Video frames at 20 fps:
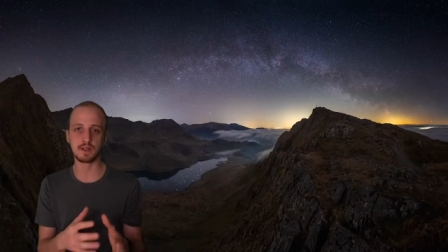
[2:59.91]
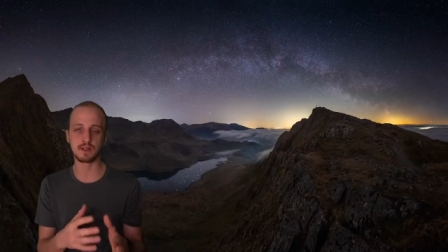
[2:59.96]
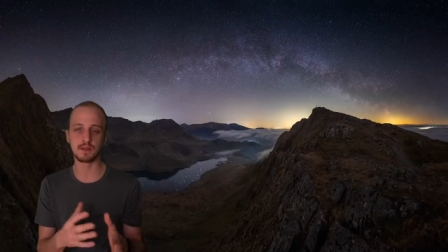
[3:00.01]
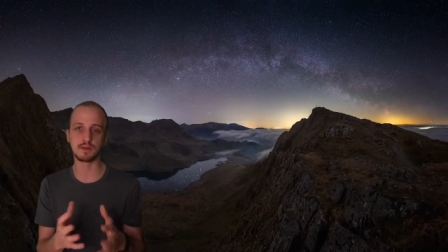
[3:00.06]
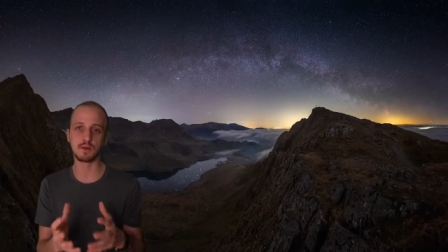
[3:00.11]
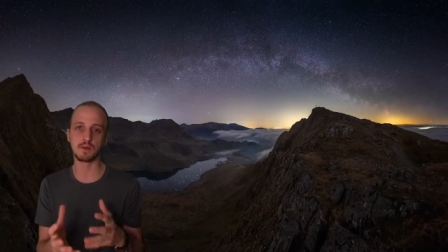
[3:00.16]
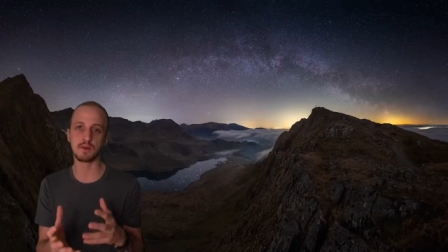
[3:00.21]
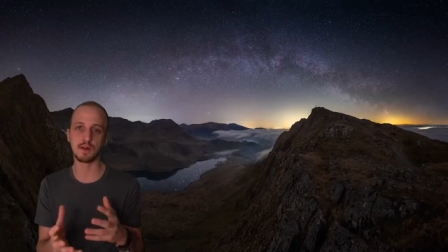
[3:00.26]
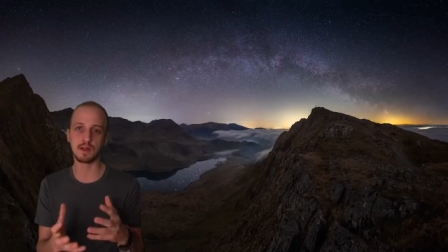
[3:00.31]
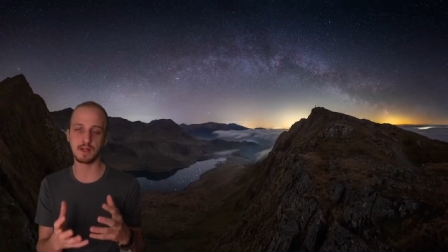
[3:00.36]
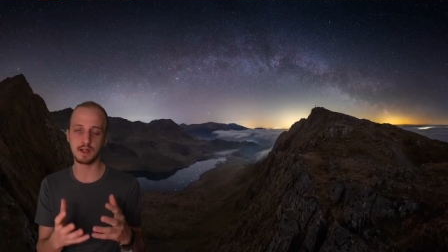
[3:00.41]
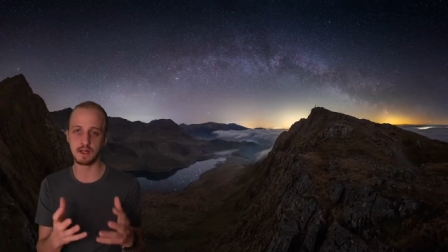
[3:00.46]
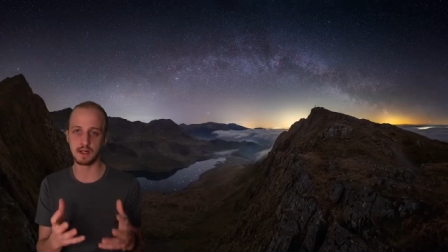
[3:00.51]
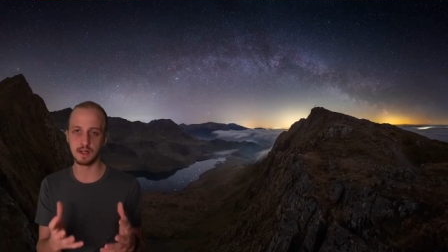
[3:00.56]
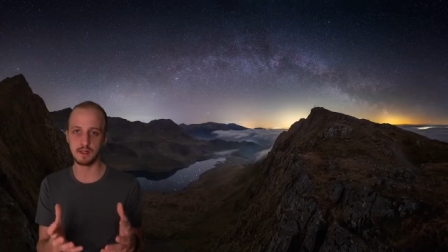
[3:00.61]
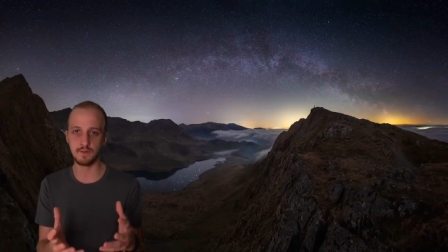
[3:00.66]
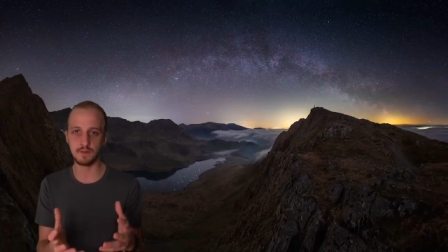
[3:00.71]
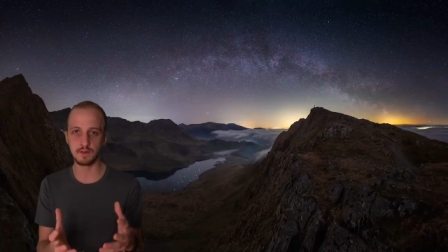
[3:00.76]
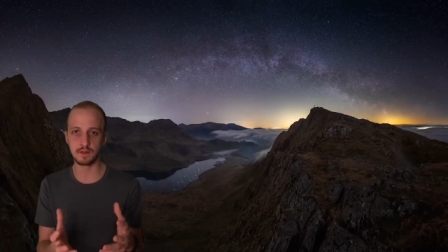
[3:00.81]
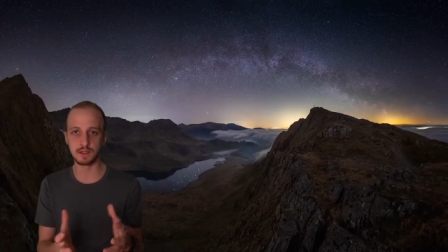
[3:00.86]
It's also quite
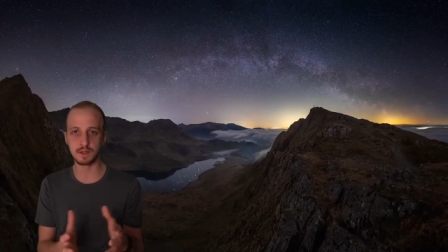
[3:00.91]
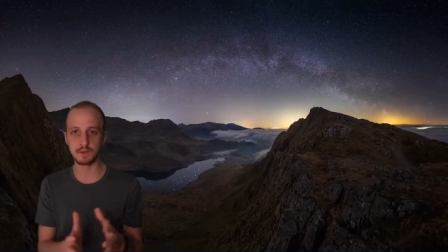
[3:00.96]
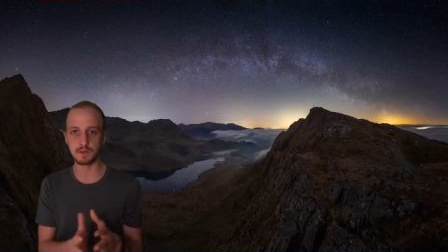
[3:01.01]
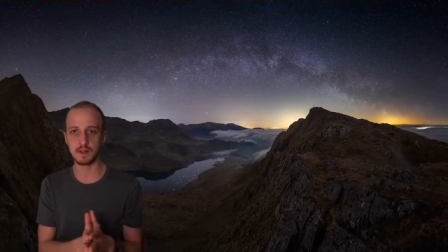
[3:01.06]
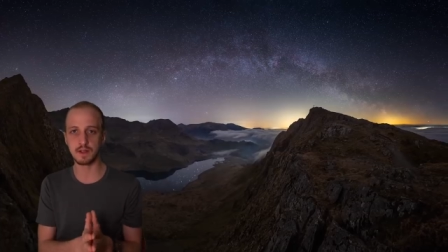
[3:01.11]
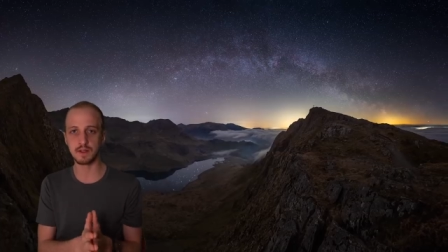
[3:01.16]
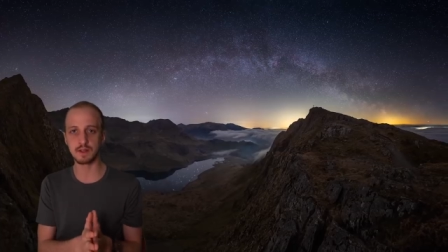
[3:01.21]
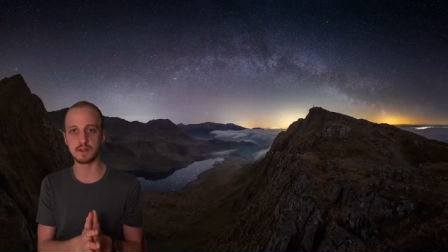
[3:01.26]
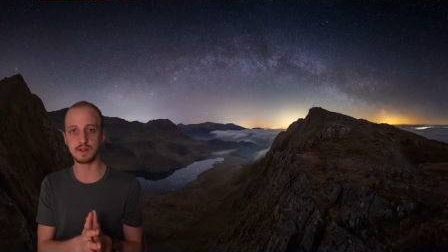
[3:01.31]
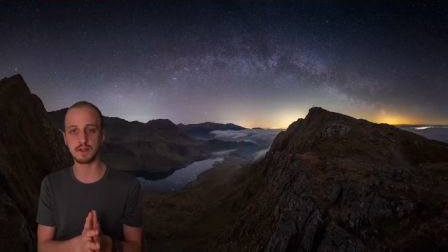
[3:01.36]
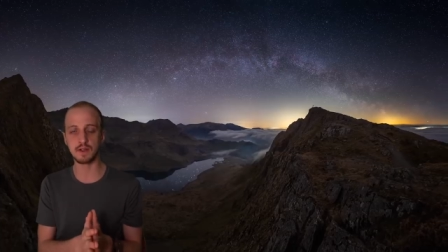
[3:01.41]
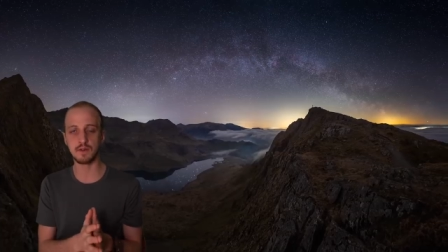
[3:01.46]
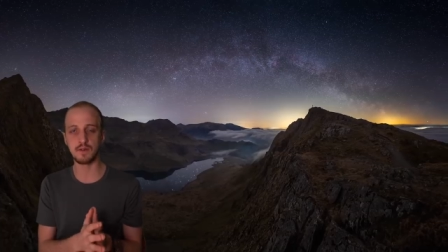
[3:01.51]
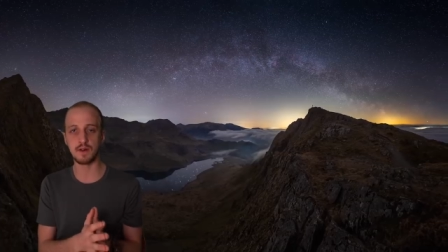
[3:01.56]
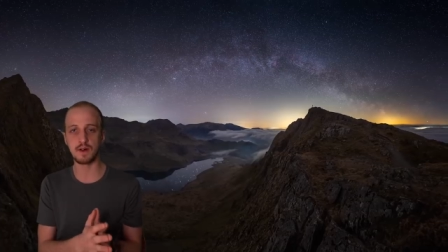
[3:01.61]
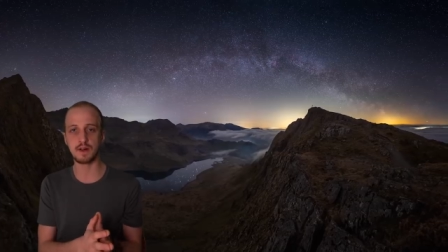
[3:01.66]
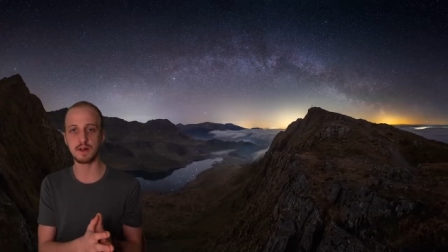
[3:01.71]
colourful as well. There's a lot of